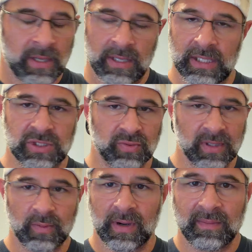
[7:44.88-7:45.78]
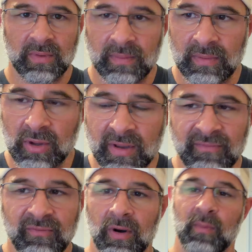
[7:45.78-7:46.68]
is really what I'm looking
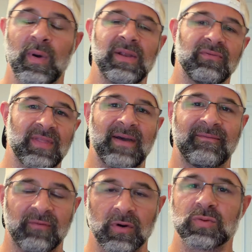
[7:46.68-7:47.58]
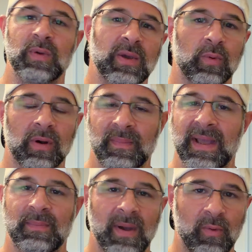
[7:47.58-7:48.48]
for. I'm waiting for that first week where
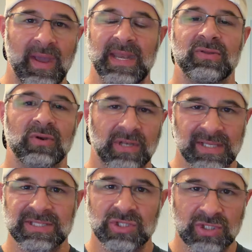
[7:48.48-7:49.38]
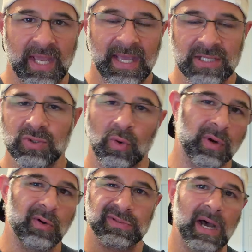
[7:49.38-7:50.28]
my weight either doesn't change or
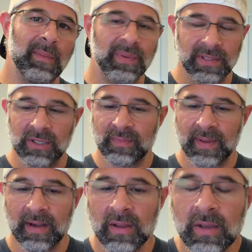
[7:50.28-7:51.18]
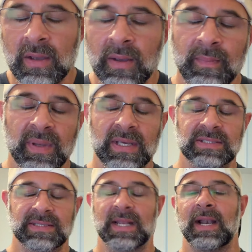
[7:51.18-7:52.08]
goes up a little bit,
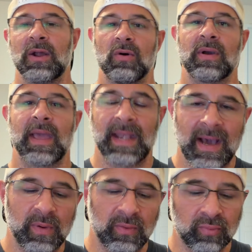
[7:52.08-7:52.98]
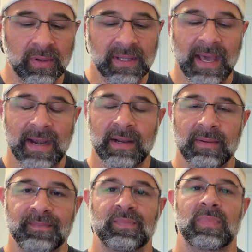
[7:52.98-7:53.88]
because then I know, okay, now we really got
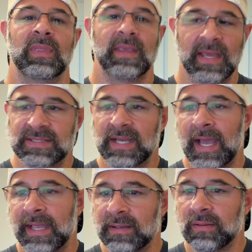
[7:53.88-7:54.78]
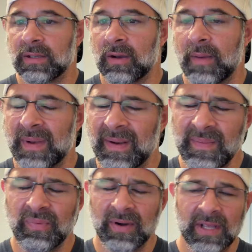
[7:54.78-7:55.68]
to get tight. I mean, I've
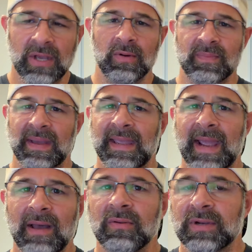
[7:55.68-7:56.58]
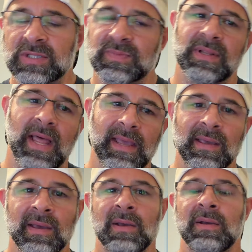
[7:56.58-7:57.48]
been pretty good with my calories, but
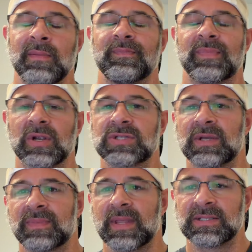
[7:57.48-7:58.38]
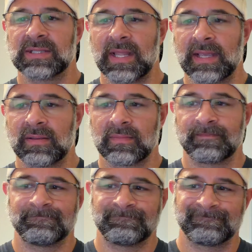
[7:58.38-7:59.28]
like there's some things like
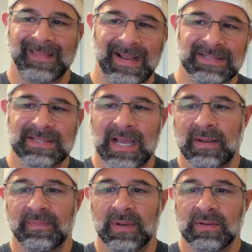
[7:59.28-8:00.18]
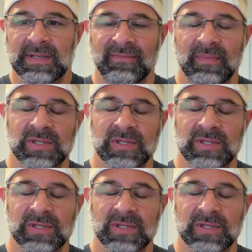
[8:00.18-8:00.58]
I just kind of, definitely been